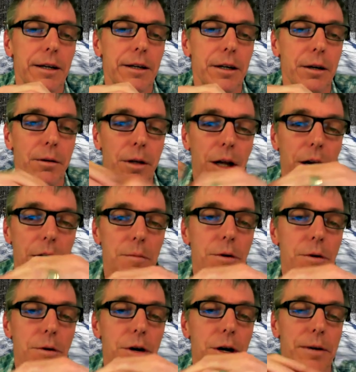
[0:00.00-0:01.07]
And you know, a lot of the
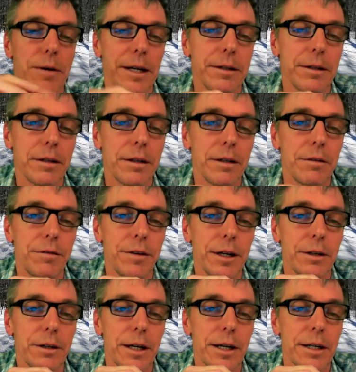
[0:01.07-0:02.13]
problem around
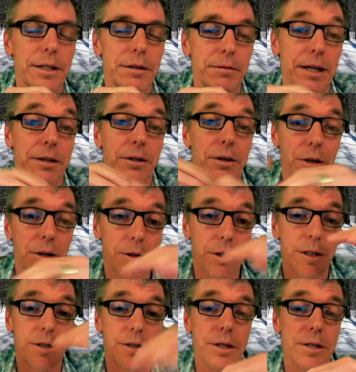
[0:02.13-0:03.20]
Finger Lakes and around New
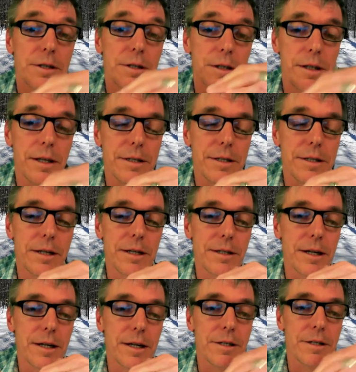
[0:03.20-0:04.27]
York is just these
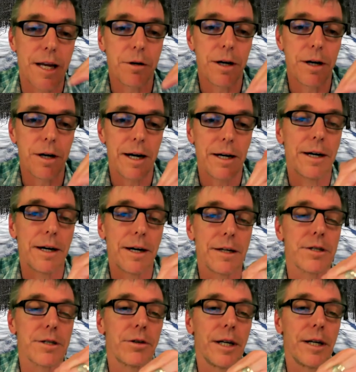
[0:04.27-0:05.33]
these unstable high
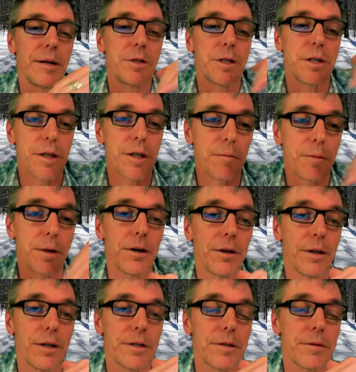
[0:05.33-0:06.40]
gradient streams just dumping
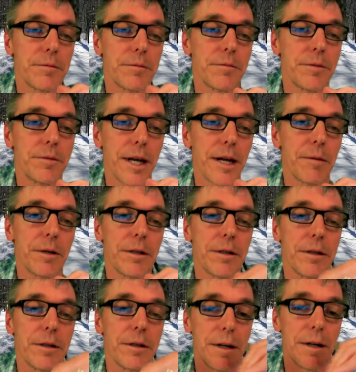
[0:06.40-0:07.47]
all this
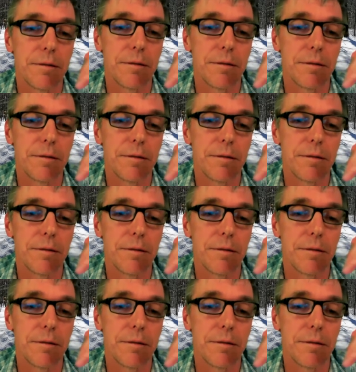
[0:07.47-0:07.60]
sediment